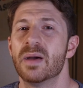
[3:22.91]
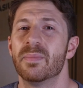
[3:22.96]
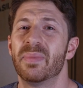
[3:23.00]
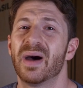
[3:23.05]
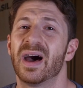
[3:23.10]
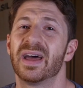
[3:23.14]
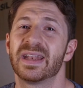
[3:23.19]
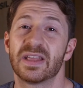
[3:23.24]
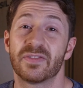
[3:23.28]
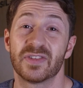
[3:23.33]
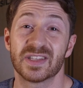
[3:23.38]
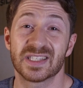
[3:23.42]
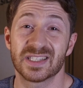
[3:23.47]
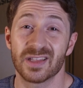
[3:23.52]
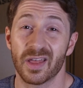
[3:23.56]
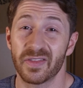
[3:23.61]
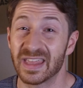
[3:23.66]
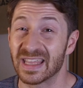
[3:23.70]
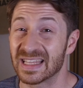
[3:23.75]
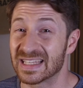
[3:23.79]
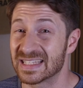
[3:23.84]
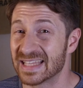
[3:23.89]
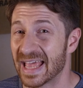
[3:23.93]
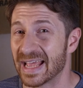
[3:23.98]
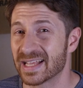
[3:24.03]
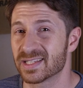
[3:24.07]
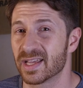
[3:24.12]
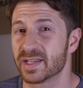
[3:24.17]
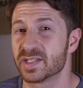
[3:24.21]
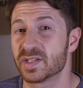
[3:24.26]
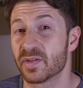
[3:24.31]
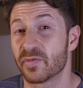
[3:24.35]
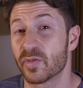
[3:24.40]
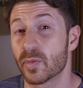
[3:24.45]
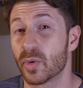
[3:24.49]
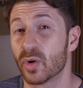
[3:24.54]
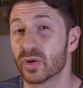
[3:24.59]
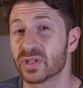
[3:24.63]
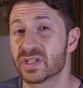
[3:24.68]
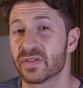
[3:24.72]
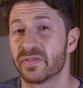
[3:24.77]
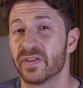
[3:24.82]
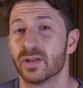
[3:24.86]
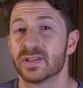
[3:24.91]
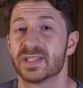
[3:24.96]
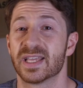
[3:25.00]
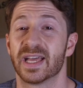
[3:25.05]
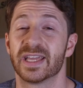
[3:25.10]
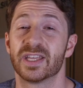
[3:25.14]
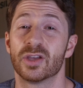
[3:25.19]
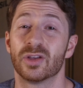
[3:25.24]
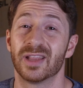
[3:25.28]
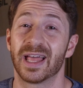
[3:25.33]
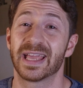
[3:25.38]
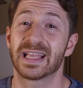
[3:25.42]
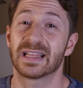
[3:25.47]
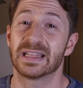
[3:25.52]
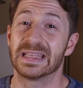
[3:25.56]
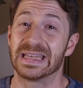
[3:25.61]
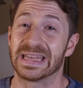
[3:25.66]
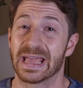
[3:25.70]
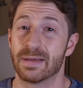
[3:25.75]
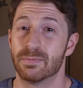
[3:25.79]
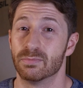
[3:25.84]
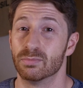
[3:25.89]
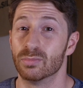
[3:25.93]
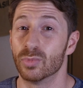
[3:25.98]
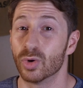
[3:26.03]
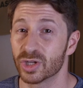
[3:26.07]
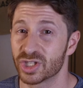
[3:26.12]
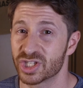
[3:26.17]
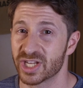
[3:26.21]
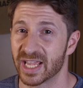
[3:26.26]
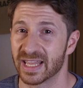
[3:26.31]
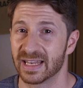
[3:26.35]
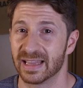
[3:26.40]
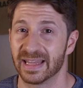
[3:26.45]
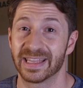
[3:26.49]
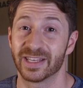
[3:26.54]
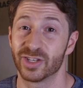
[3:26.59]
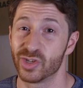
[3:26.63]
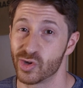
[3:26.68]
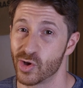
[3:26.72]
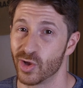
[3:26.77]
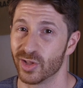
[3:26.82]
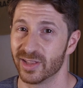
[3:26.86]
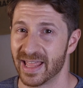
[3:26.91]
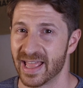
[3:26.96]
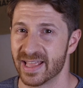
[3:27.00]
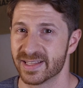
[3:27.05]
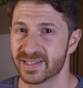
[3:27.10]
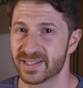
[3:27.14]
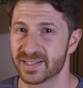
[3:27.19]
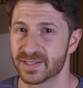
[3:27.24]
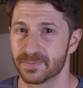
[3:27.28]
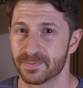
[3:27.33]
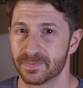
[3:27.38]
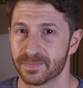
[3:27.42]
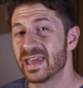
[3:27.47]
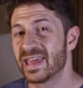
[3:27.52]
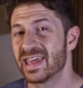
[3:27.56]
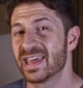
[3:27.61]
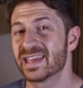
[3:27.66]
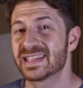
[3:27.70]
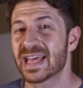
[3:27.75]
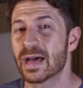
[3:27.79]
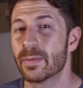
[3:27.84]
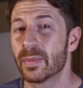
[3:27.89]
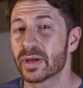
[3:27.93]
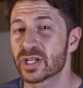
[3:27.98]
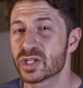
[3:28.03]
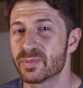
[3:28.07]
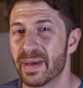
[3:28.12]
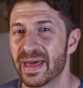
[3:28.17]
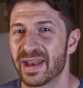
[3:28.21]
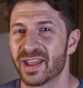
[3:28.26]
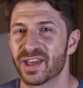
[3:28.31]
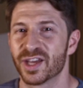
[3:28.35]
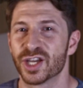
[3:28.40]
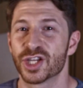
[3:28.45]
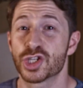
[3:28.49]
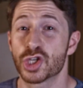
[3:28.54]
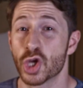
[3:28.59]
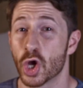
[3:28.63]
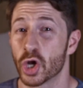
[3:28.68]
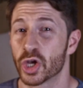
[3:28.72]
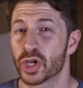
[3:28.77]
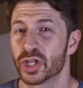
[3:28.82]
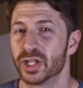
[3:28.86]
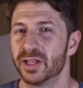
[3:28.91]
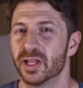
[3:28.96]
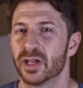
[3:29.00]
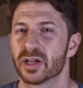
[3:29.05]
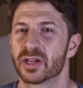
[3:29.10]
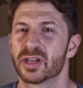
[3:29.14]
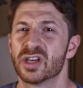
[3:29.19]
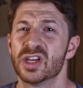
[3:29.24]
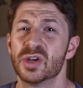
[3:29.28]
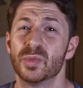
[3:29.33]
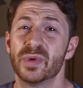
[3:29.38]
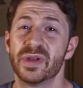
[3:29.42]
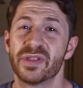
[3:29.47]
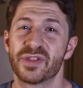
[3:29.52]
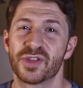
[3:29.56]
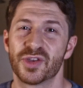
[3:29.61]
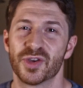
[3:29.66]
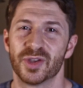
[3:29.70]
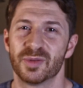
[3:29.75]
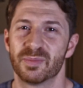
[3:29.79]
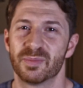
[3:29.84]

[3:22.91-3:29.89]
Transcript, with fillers: but if it's not the exact size of your portafilter, you're likely to get more channeling, not less. Here's how much better a shot can look with good